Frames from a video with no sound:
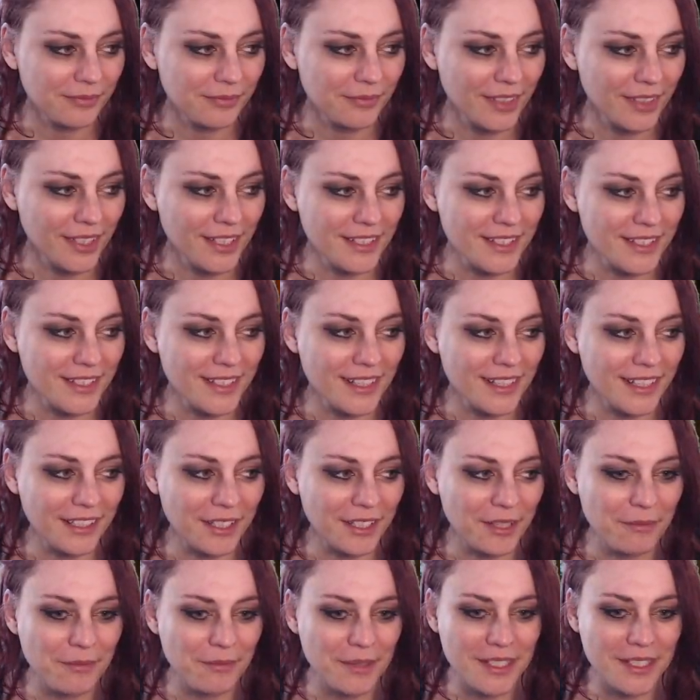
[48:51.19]
it's like
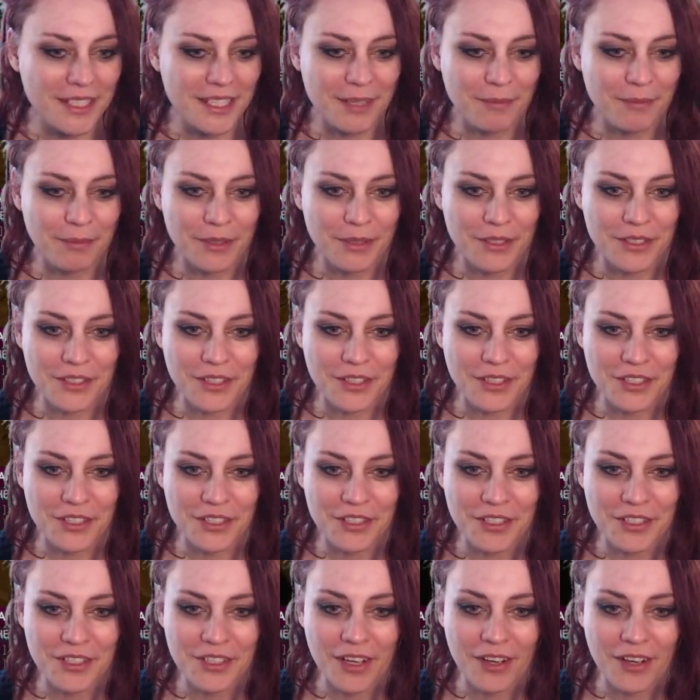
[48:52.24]
a Mythic Plus
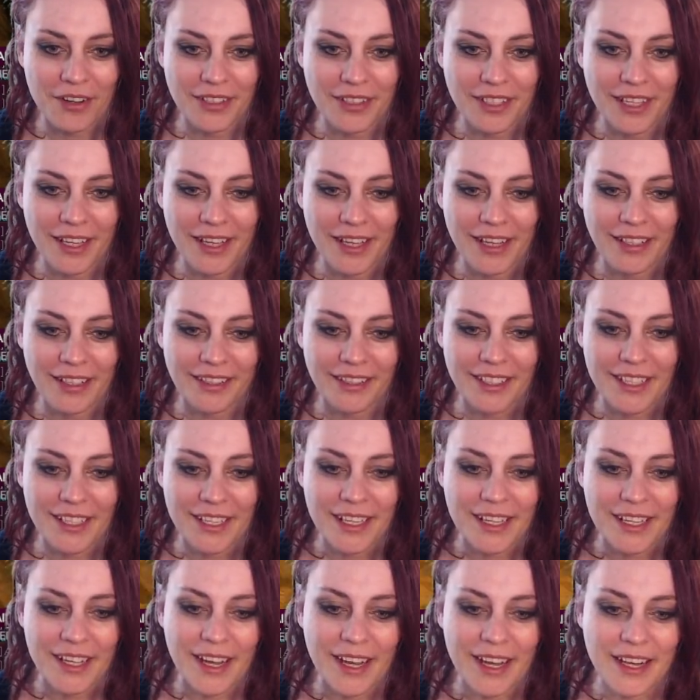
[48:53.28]
dungeon now. Yeah,
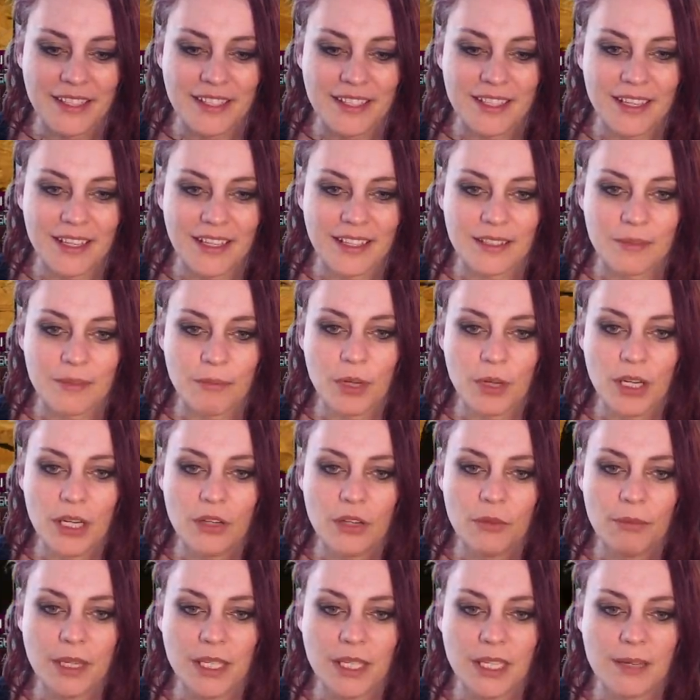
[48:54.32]
it's it's but the
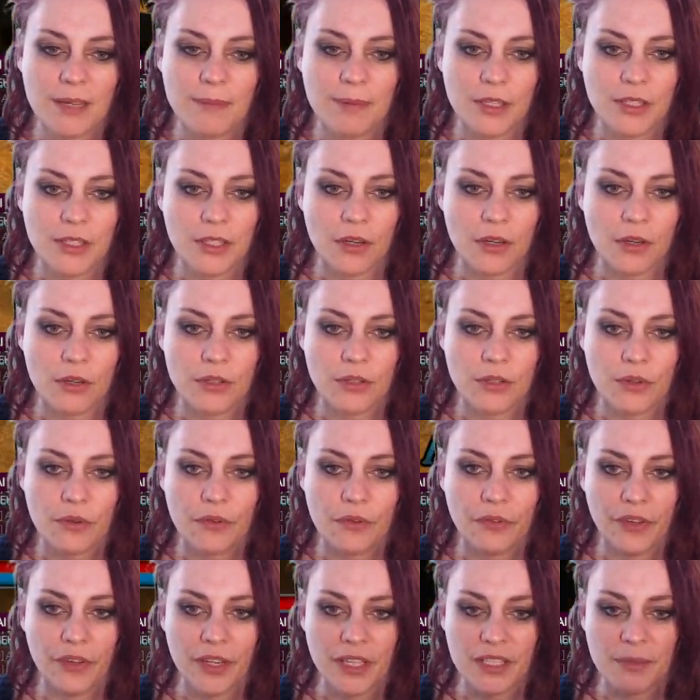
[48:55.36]
Mythic Plus are so
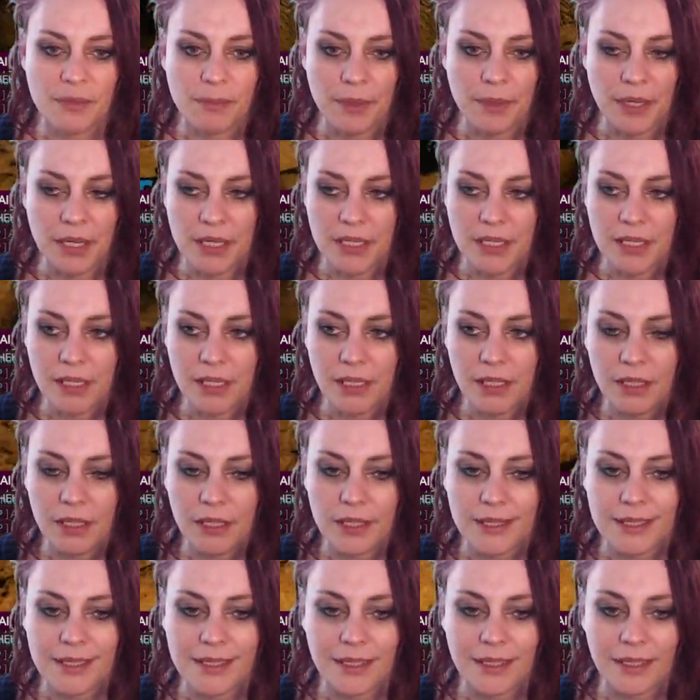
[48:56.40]
fast paced. Here
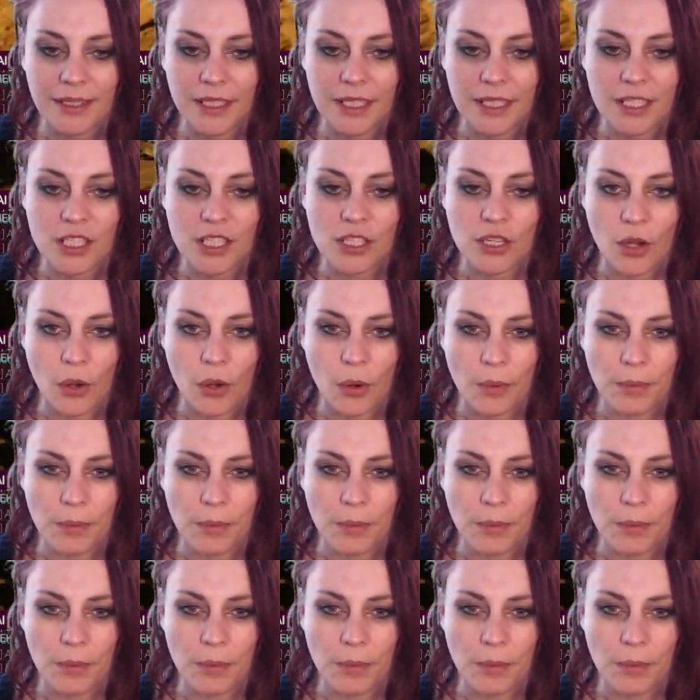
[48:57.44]
it's kind of slow